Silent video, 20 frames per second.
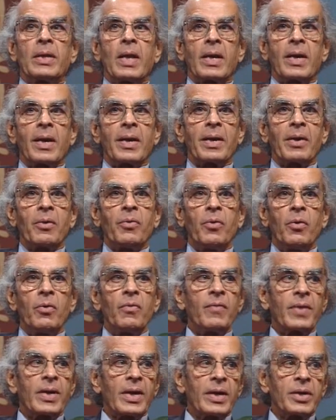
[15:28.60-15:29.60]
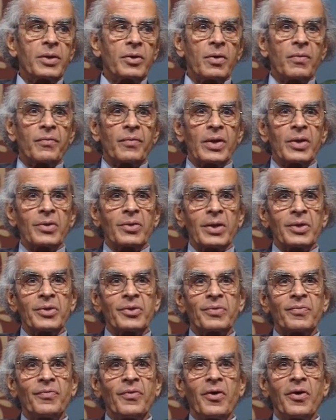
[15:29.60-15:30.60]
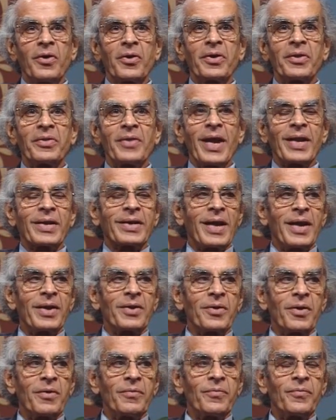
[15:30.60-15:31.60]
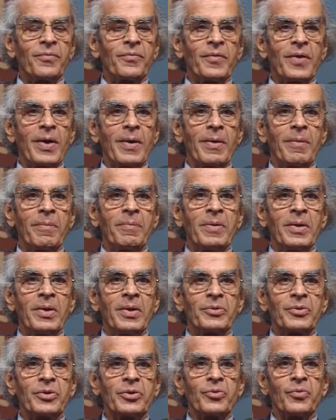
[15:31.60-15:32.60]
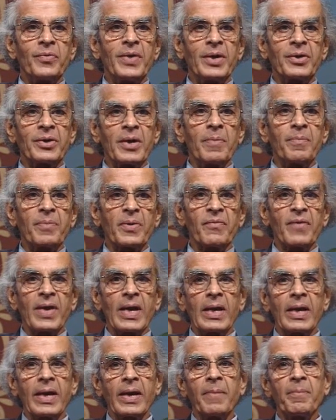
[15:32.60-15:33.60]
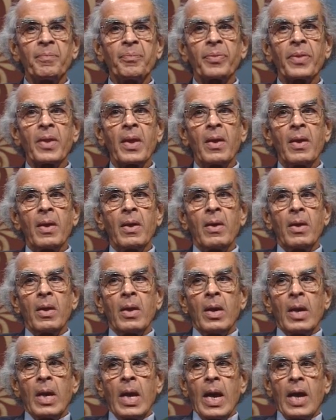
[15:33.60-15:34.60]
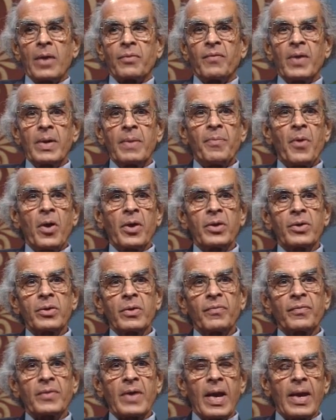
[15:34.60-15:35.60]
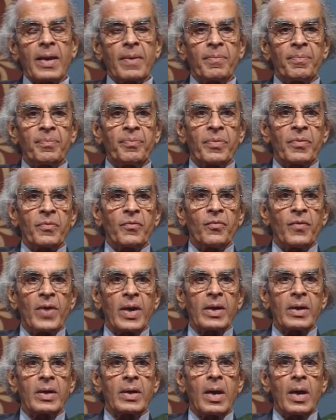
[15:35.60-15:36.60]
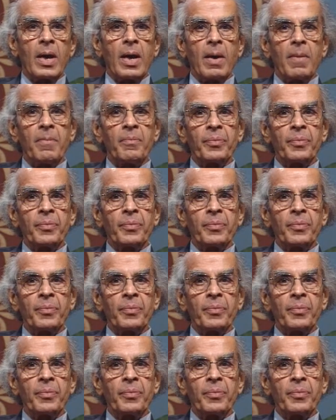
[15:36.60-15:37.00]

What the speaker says: are a whole variety of reasons for that kind of situation prevailing. At one point of time, when